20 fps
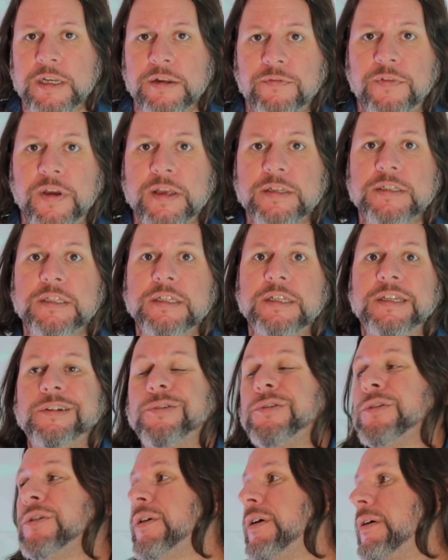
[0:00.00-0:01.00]
investing
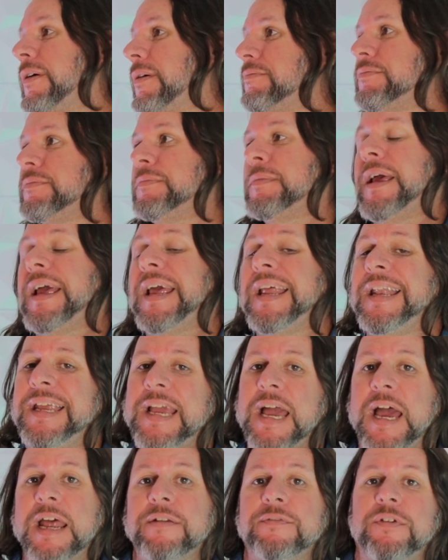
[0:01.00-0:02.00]
or any
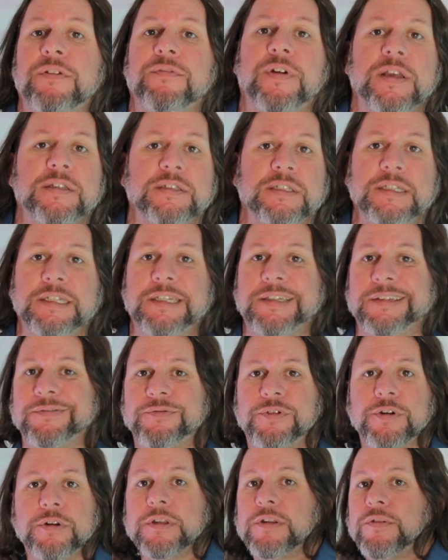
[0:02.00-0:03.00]
kind of investing
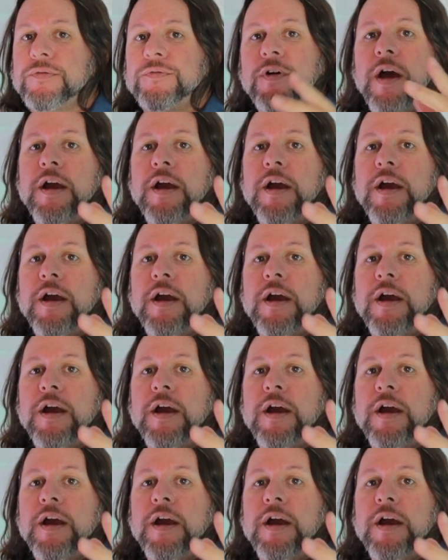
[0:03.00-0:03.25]
for the